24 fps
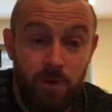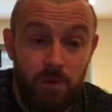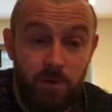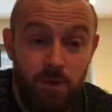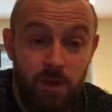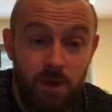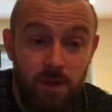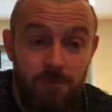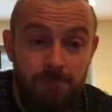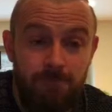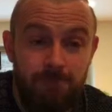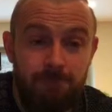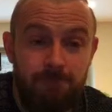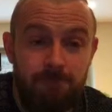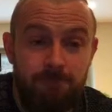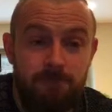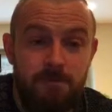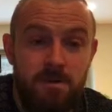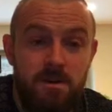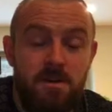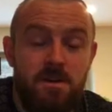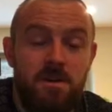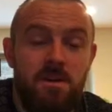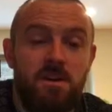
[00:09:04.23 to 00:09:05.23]
Okay.
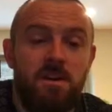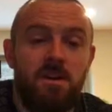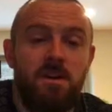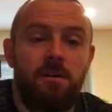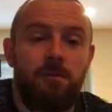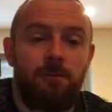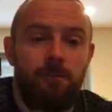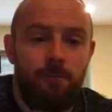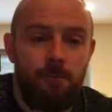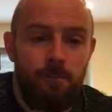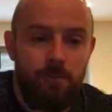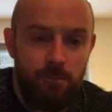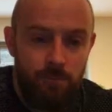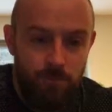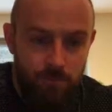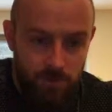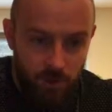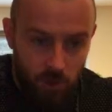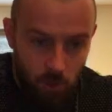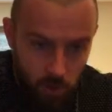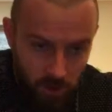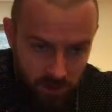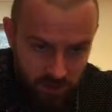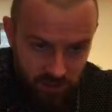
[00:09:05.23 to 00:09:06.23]

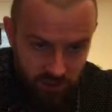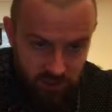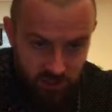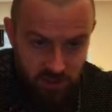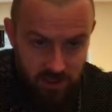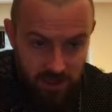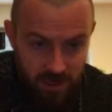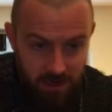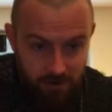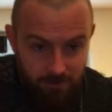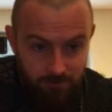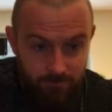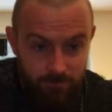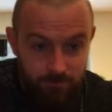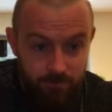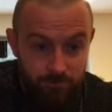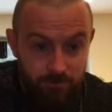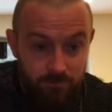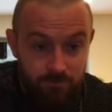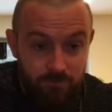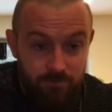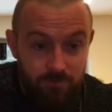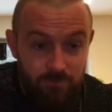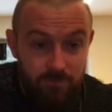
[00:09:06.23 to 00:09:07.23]
The question now:
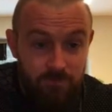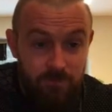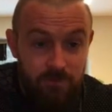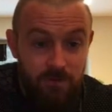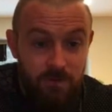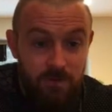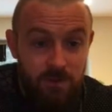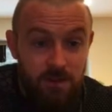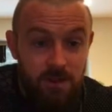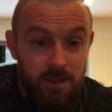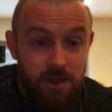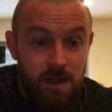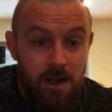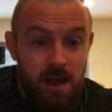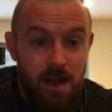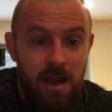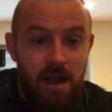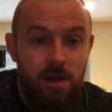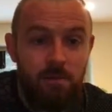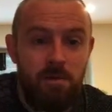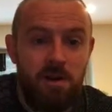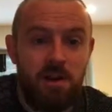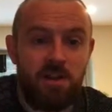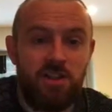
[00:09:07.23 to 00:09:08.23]

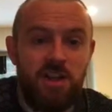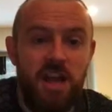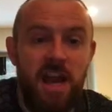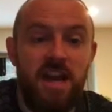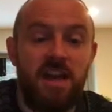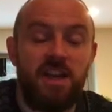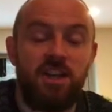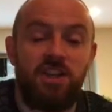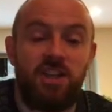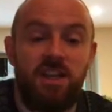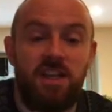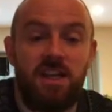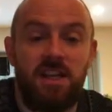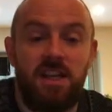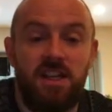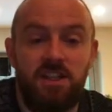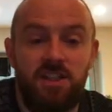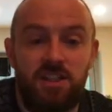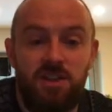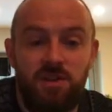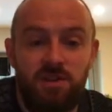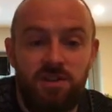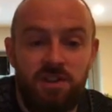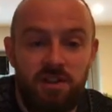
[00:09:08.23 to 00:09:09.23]
how much energy
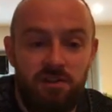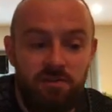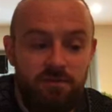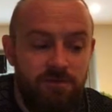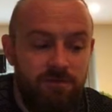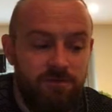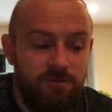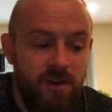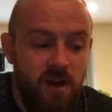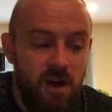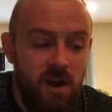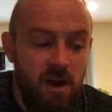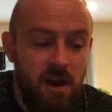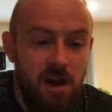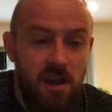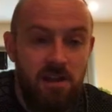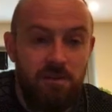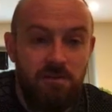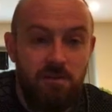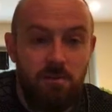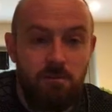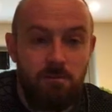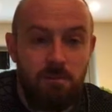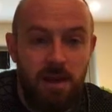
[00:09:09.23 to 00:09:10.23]
is used in
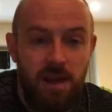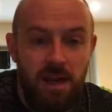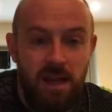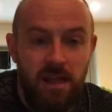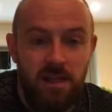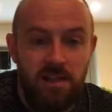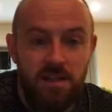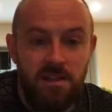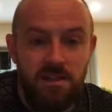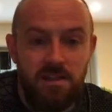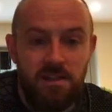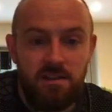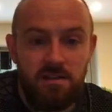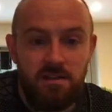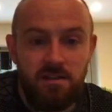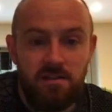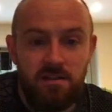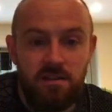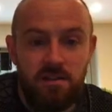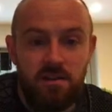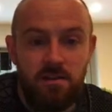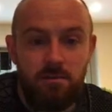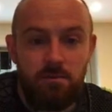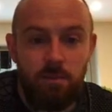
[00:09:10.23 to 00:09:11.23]
5 minutes
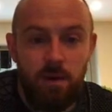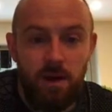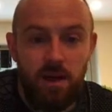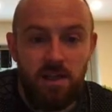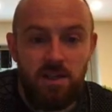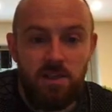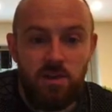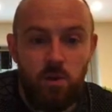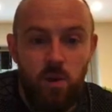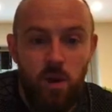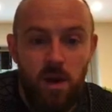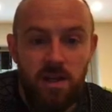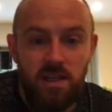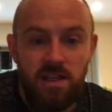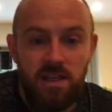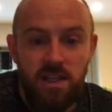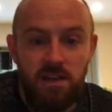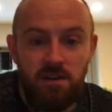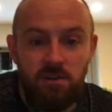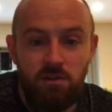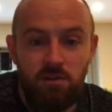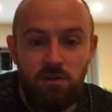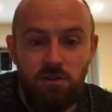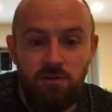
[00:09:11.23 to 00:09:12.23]
by a
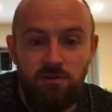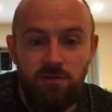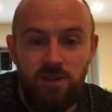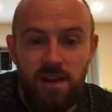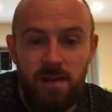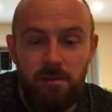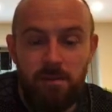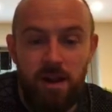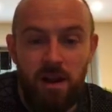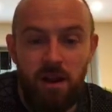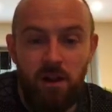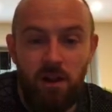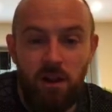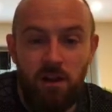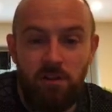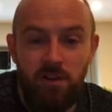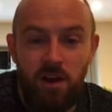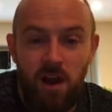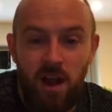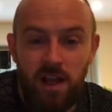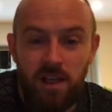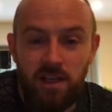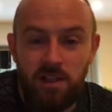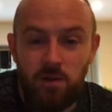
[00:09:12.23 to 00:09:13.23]
20-year-old female of
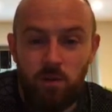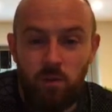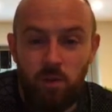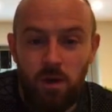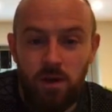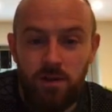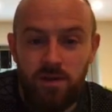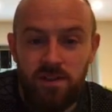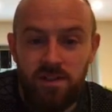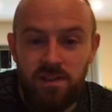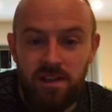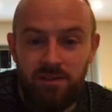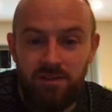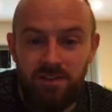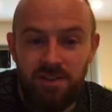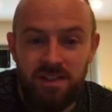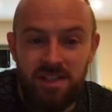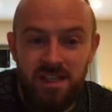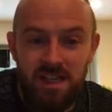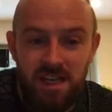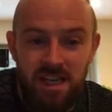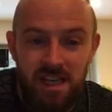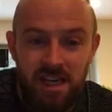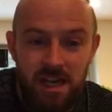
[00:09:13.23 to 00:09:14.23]
height
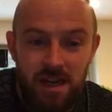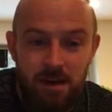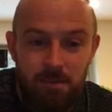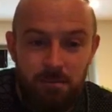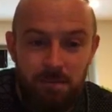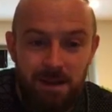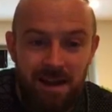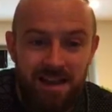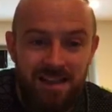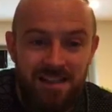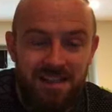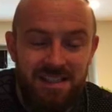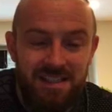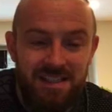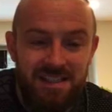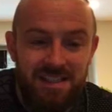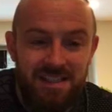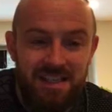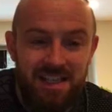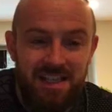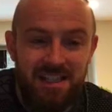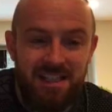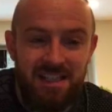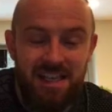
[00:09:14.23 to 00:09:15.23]
170 and mass
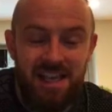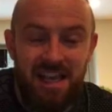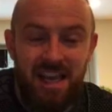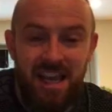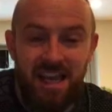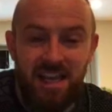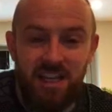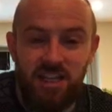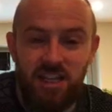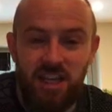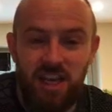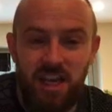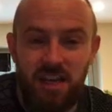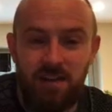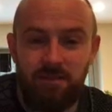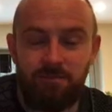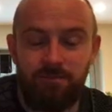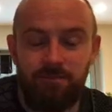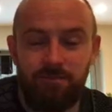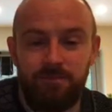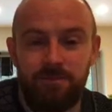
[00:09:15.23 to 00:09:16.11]
60 kg?